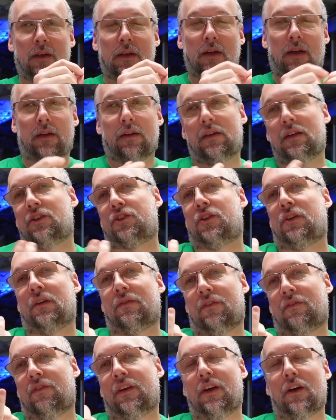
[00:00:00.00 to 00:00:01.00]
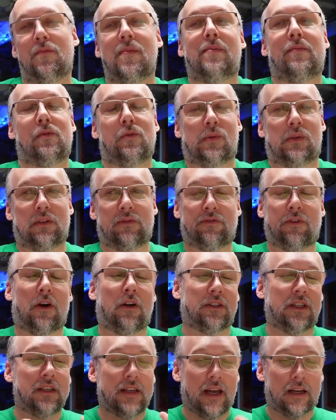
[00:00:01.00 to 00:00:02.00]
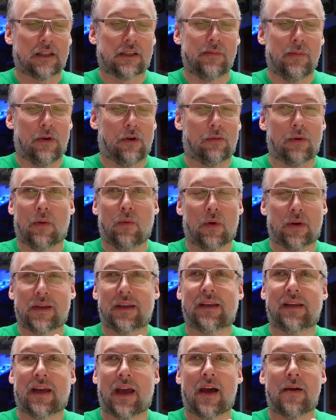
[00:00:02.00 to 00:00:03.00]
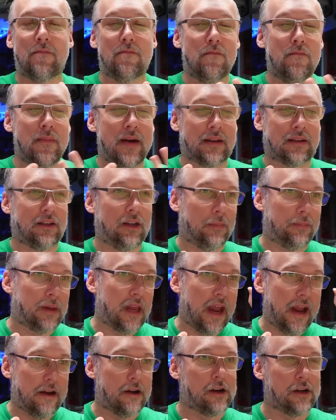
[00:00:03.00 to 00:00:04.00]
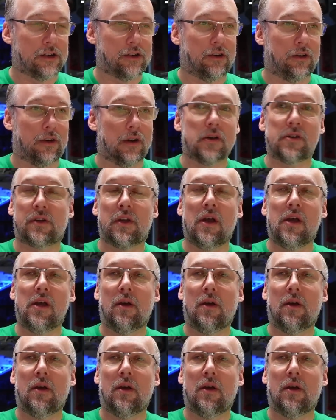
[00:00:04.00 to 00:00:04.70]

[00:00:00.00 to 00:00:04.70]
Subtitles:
In addition, if the video memory was the fault in text mode, we wouldn't get messed up characters.